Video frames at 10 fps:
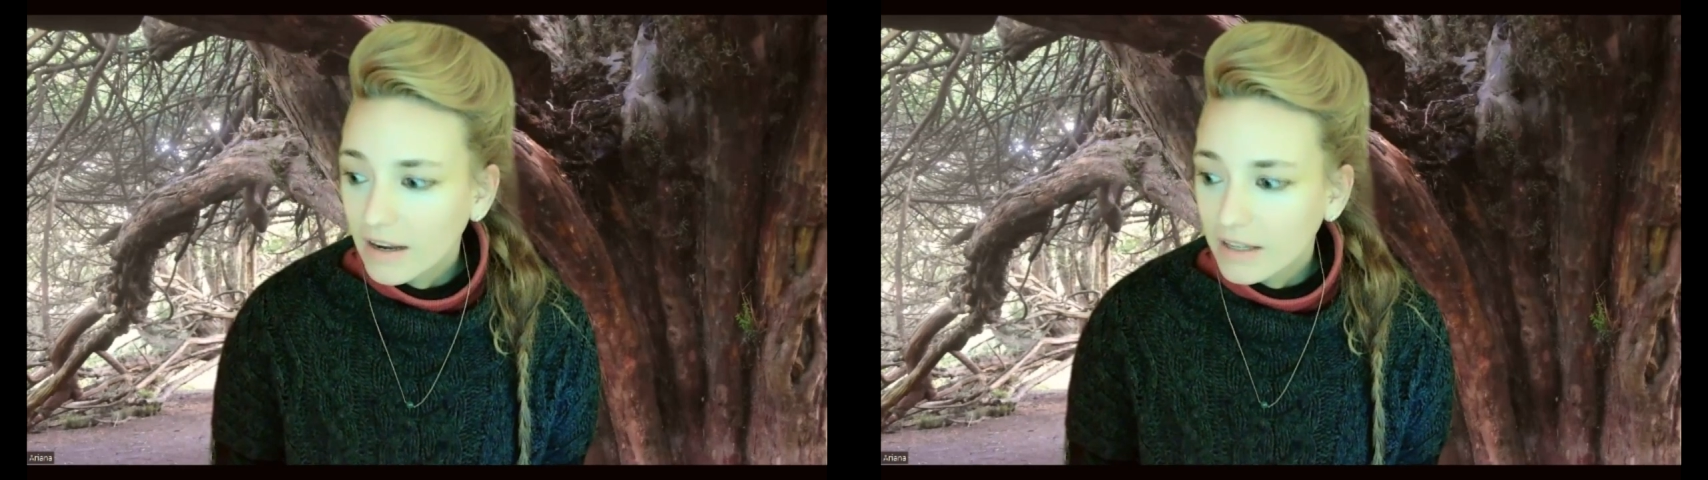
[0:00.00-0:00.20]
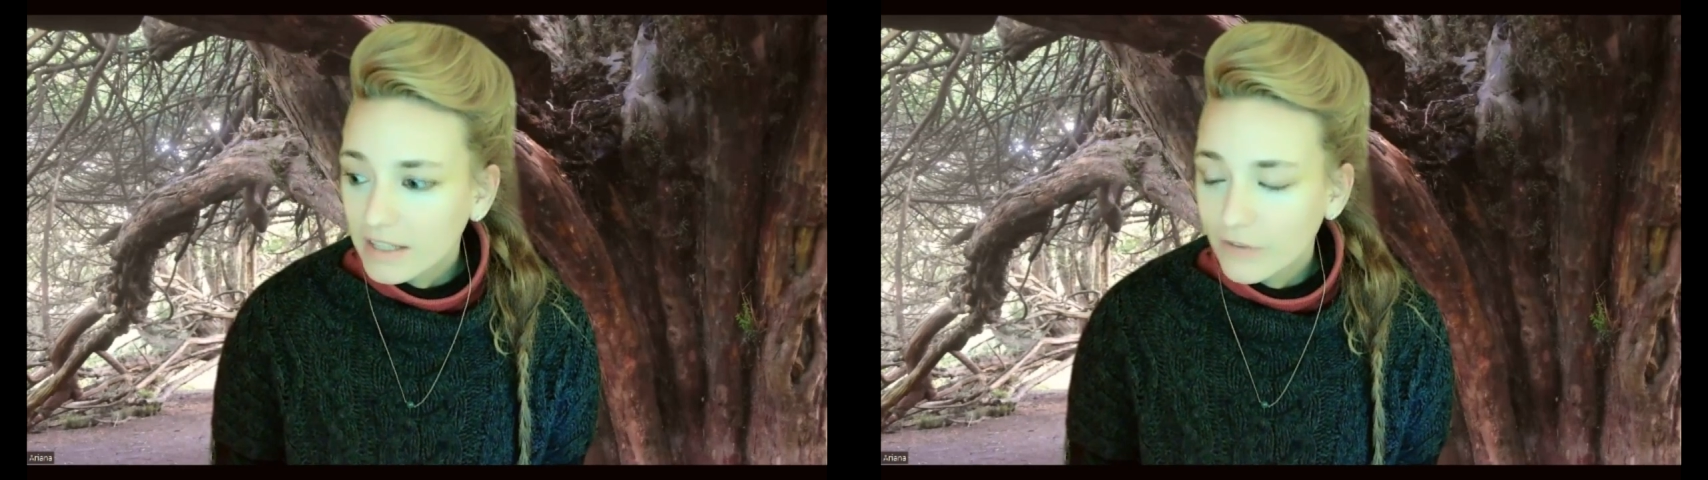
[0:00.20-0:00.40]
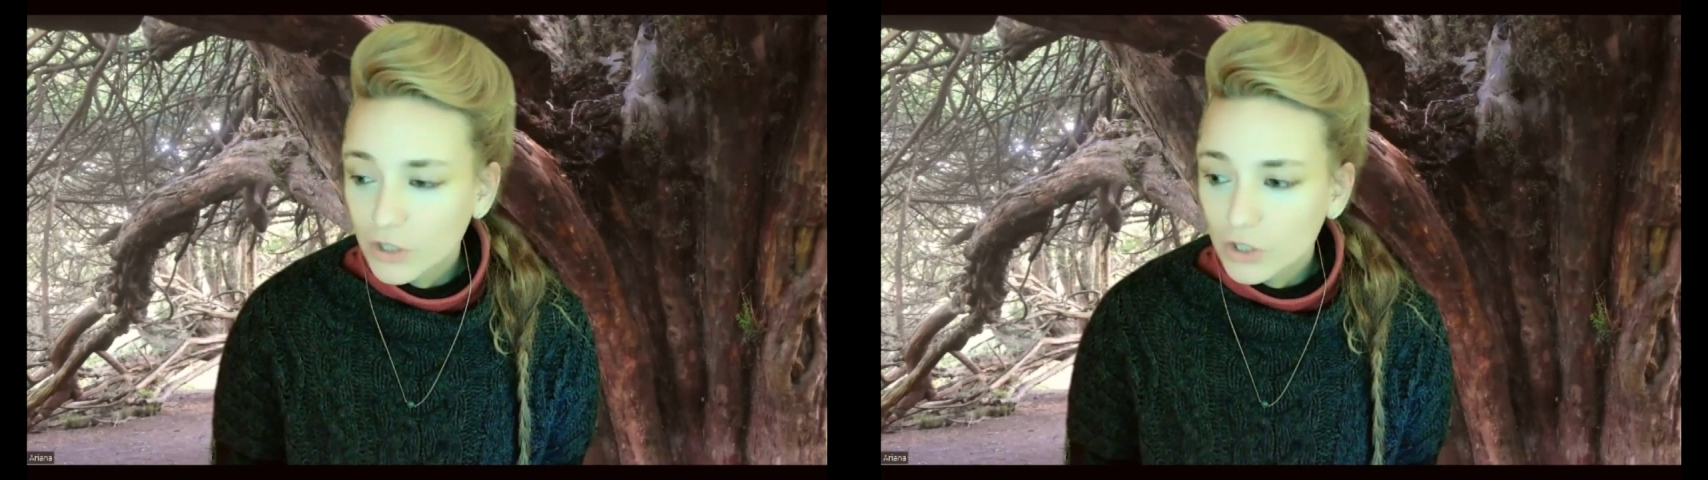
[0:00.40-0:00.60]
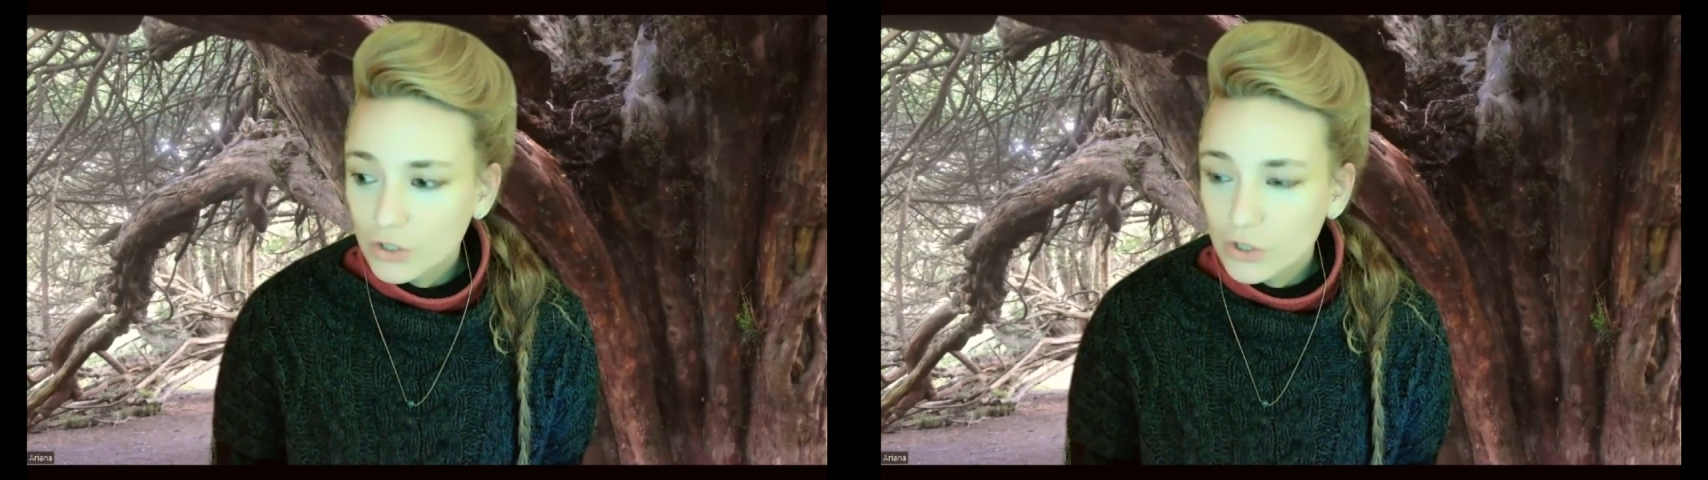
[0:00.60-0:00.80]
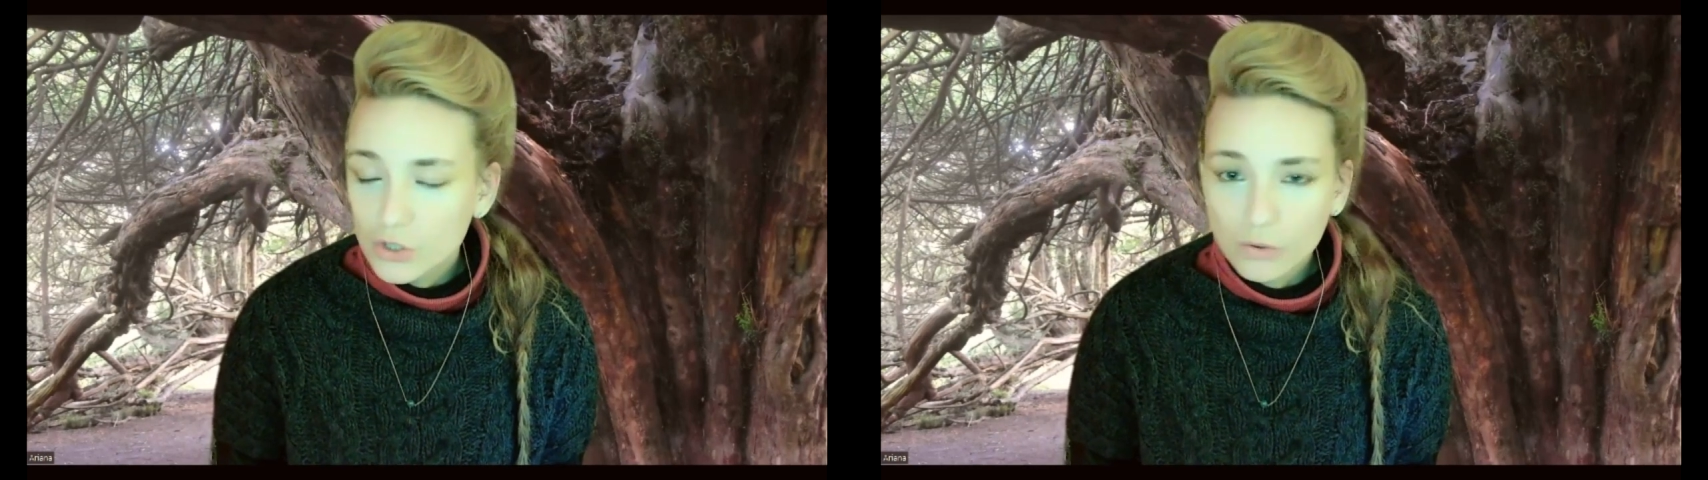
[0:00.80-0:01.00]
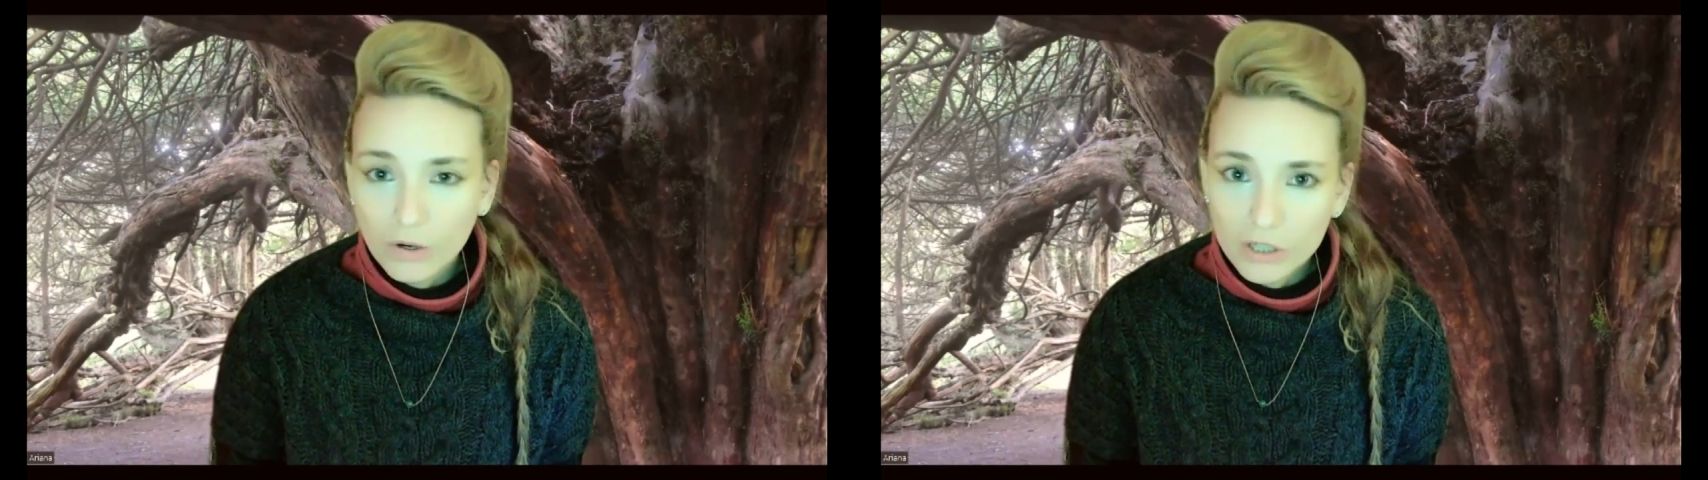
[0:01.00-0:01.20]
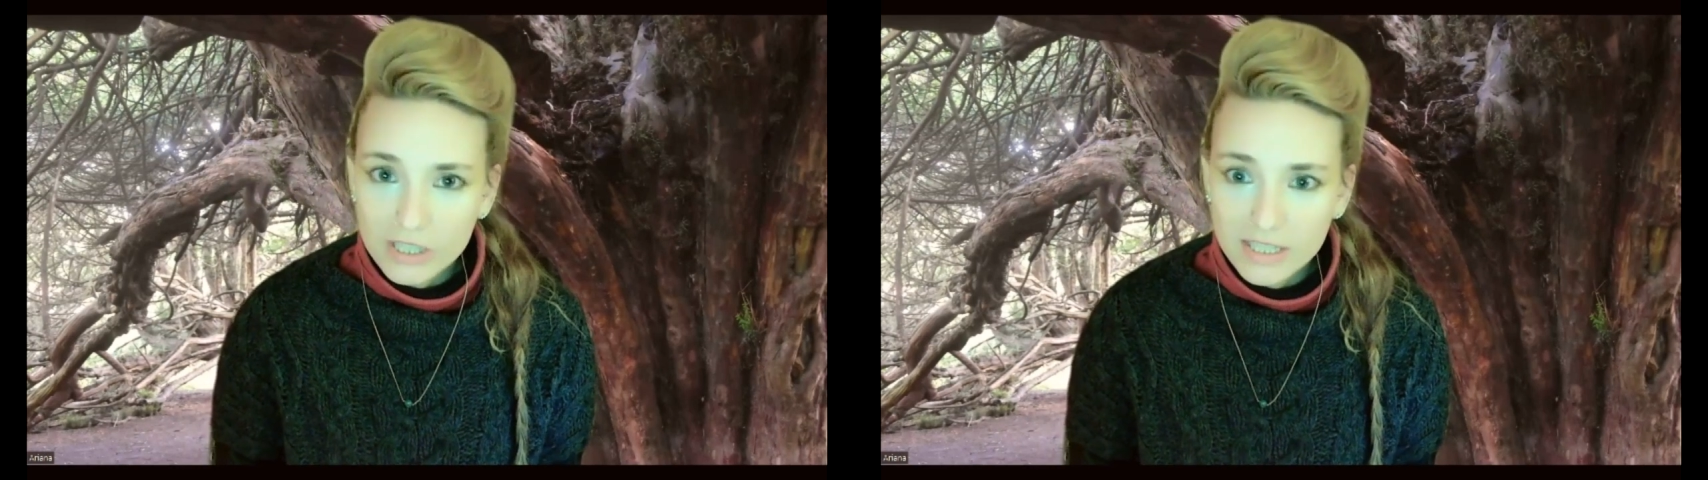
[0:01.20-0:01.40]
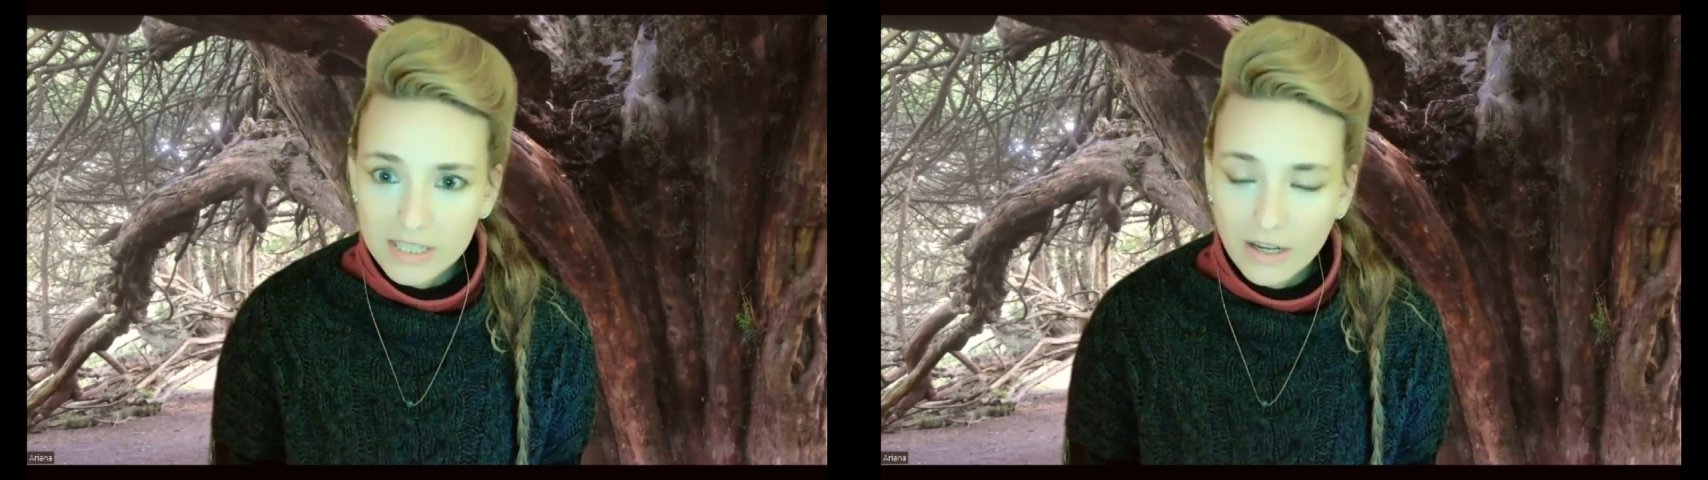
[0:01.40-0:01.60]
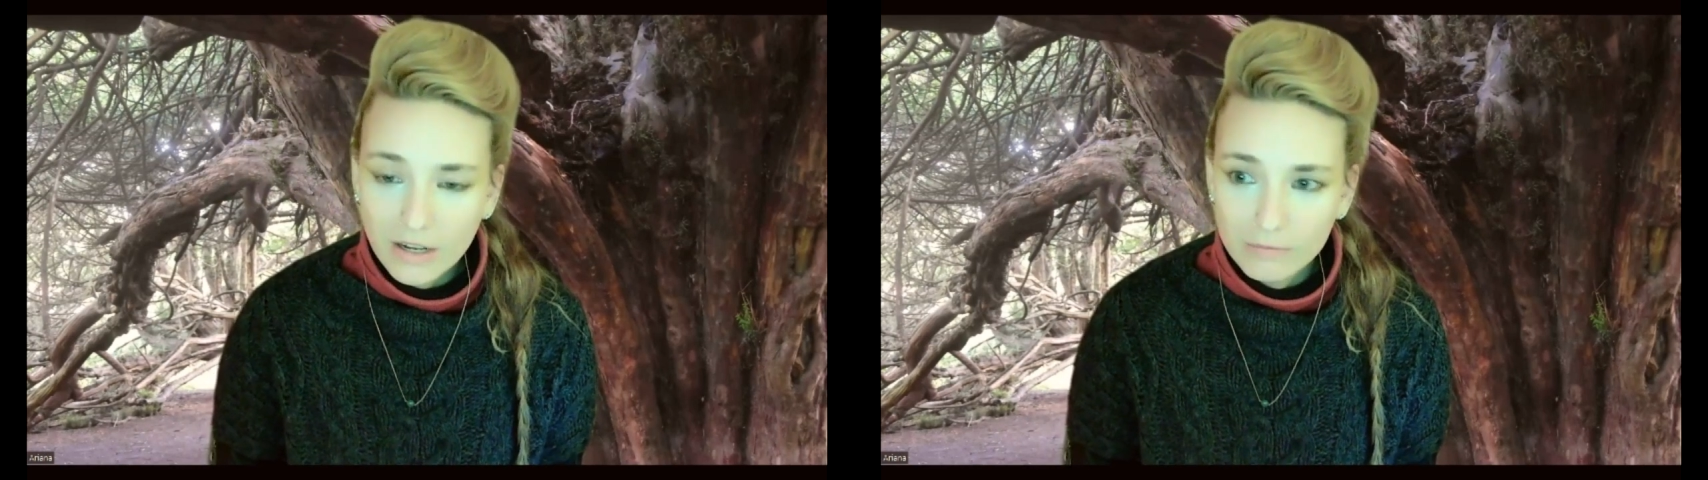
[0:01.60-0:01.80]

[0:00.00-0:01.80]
even the strongest